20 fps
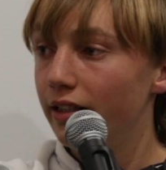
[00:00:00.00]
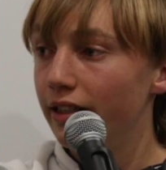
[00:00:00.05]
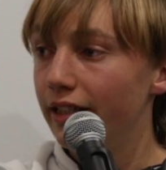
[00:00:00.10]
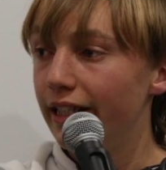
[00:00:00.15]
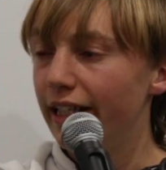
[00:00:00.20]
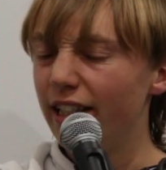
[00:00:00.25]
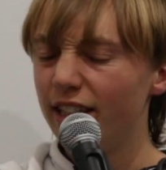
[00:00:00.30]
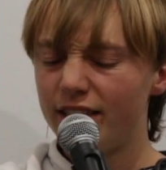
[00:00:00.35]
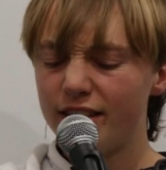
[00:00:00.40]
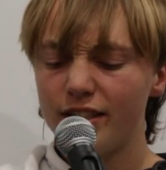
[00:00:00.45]

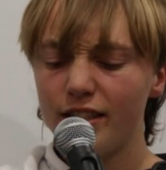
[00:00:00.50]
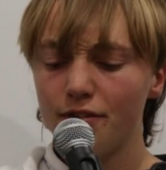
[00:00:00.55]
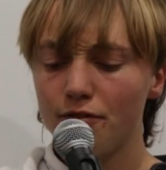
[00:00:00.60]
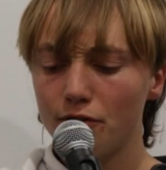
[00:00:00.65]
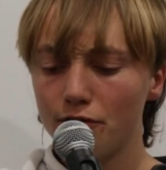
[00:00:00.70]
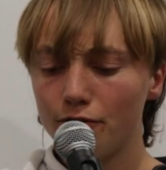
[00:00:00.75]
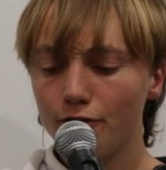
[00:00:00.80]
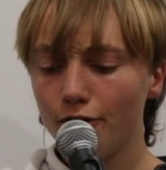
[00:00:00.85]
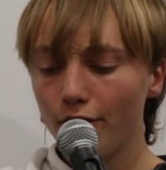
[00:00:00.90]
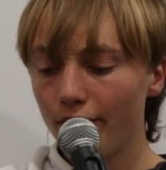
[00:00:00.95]
And it's
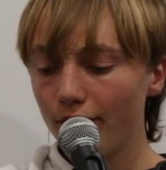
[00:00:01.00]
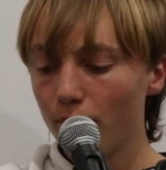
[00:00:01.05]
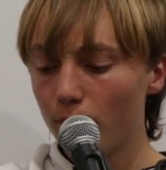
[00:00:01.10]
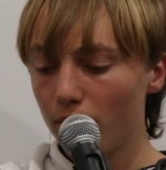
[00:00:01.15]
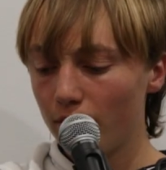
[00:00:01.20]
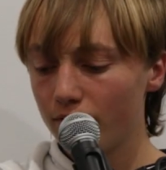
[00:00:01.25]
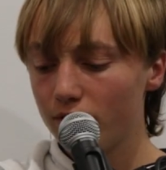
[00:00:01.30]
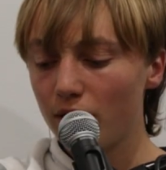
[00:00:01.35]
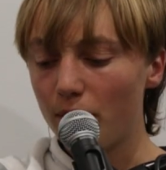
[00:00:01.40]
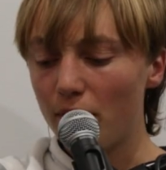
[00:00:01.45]
different for
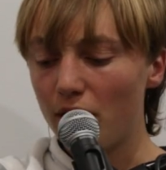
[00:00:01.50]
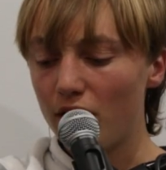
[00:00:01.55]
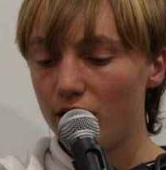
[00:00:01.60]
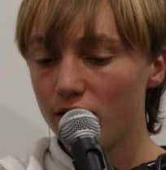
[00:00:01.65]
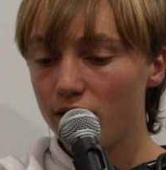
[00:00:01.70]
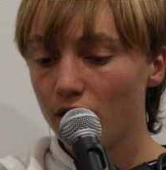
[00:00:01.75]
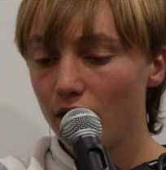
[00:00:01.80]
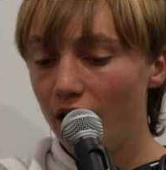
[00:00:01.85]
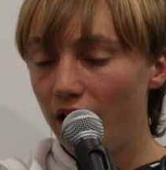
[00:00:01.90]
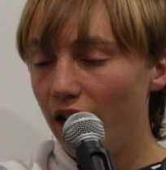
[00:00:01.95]
everyone. If someone
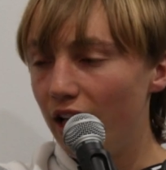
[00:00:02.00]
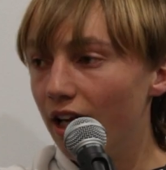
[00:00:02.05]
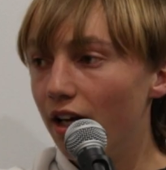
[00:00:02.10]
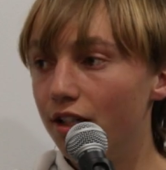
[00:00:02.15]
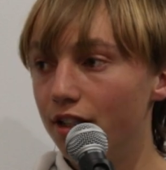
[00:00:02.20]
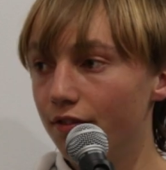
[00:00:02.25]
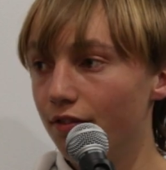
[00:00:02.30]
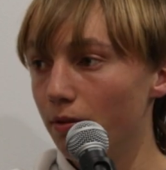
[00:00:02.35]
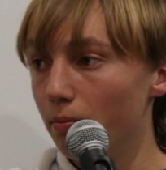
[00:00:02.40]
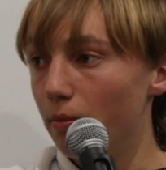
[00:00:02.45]
has a
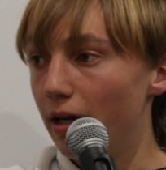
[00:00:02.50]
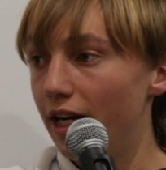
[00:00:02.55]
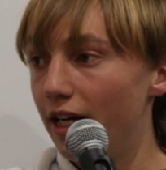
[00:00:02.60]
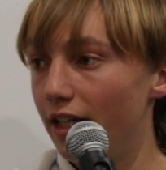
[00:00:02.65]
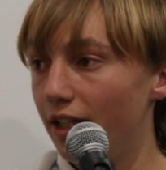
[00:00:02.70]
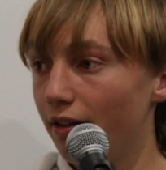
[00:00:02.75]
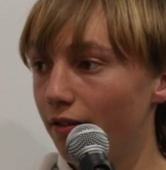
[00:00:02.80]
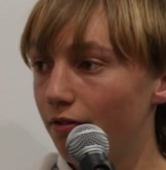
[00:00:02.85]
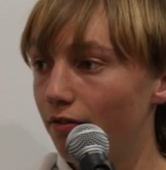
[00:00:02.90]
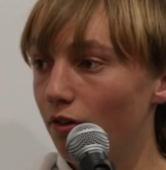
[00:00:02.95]
different
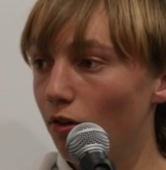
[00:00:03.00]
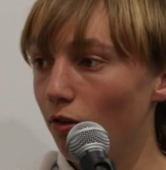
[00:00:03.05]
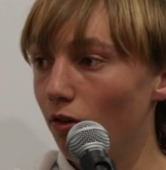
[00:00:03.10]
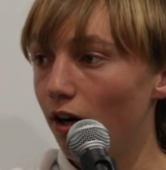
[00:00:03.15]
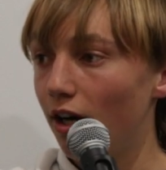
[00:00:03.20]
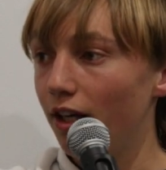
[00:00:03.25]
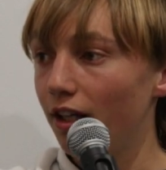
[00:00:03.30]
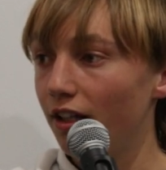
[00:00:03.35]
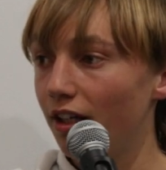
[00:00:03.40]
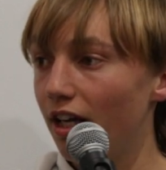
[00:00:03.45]
meaning for
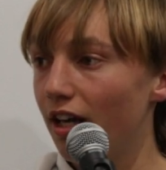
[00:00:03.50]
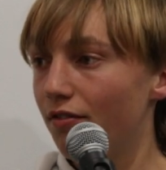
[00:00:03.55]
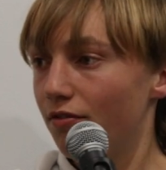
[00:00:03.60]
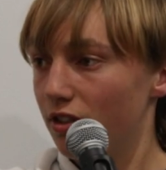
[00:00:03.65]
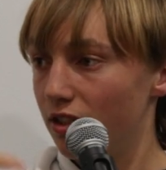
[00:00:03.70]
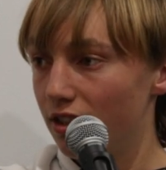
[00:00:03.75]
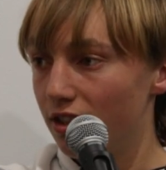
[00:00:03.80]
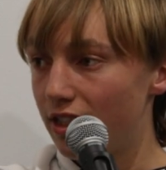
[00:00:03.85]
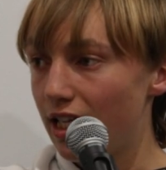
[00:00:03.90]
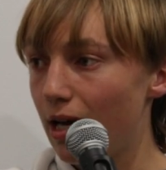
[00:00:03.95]
running, you have
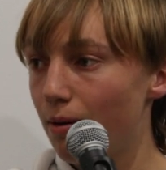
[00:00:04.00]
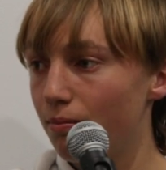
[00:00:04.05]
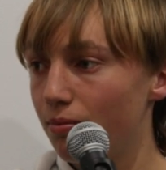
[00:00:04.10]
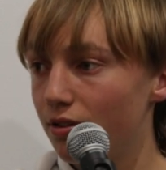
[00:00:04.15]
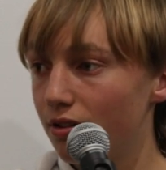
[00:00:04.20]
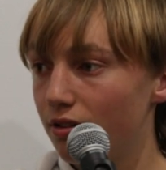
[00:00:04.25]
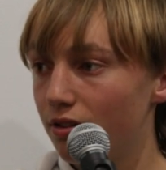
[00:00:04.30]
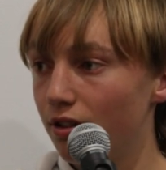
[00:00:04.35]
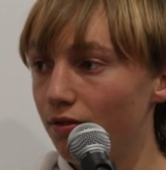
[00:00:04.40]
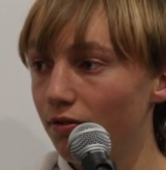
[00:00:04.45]
to
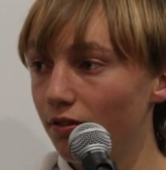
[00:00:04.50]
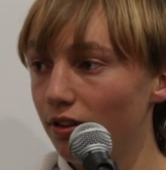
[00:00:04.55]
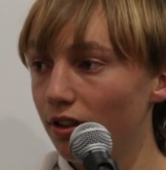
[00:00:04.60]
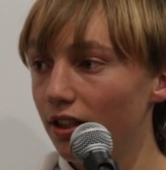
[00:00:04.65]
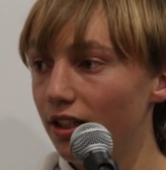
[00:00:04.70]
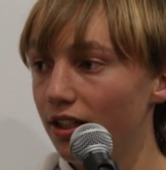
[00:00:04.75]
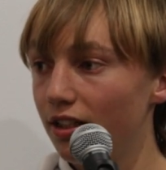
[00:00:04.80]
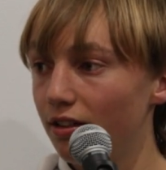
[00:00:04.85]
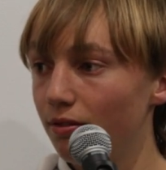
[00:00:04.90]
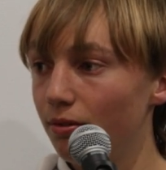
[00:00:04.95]
adapt
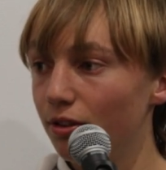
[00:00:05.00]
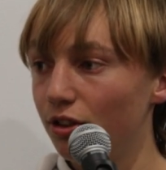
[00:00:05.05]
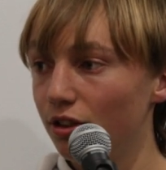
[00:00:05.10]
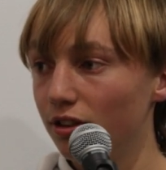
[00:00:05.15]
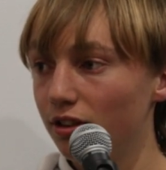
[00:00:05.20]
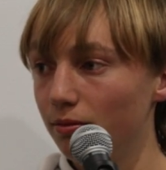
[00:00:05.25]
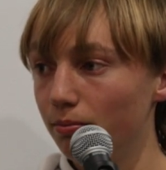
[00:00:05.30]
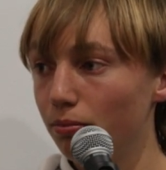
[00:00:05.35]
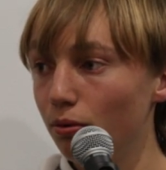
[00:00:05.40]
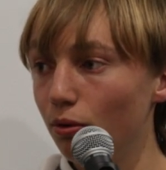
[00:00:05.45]
differently, which
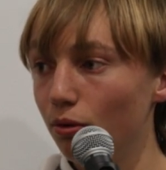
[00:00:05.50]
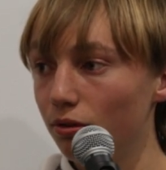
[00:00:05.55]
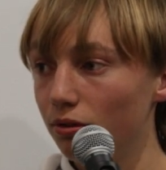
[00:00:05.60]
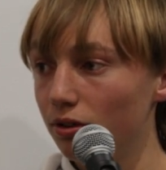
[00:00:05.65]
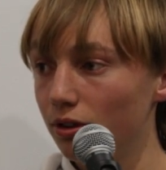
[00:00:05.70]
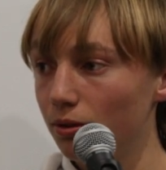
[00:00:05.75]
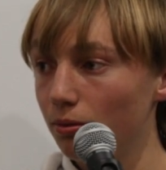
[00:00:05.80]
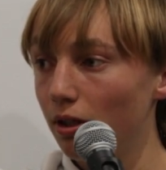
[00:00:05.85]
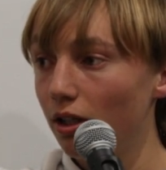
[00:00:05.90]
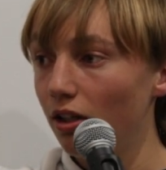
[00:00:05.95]
is
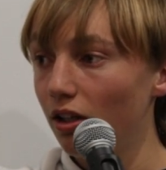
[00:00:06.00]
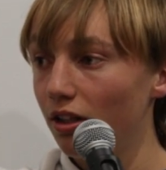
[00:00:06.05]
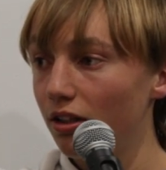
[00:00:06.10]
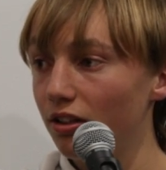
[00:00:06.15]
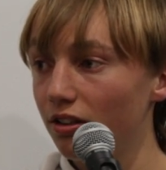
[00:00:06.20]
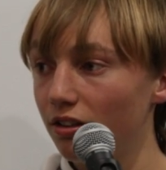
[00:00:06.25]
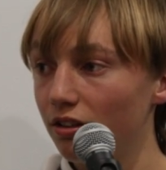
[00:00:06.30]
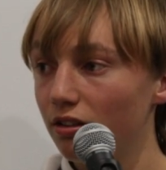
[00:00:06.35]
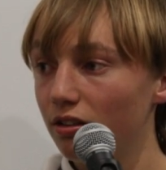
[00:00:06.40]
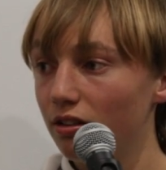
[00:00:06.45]
important as well. I
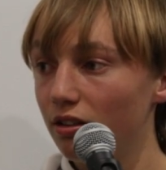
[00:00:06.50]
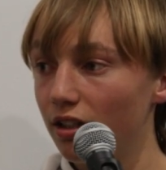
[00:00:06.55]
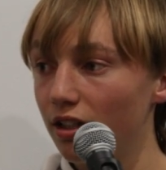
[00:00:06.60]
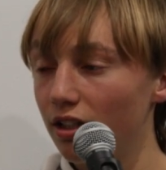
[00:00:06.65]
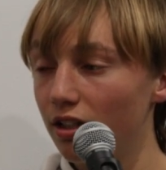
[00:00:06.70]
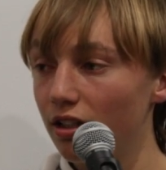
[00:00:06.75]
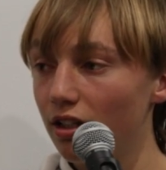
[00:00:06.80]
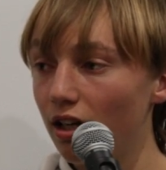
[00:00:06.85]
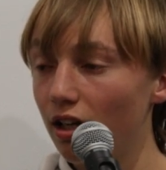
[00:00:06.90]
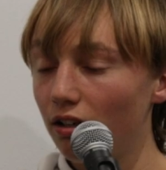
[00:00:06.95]
think you
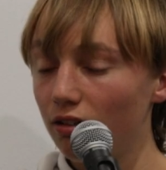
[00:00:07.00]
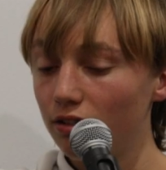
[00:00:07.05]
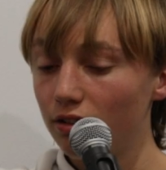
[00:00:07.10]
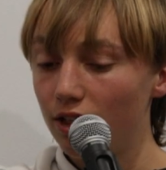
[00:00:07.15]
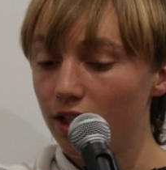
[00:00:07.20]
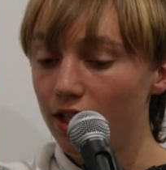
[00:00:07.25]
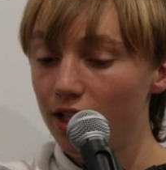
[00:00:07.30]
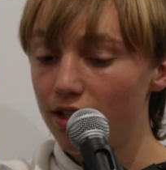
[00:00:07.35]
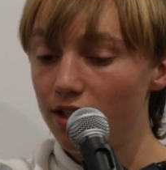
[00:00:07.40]
hit the nail on the head.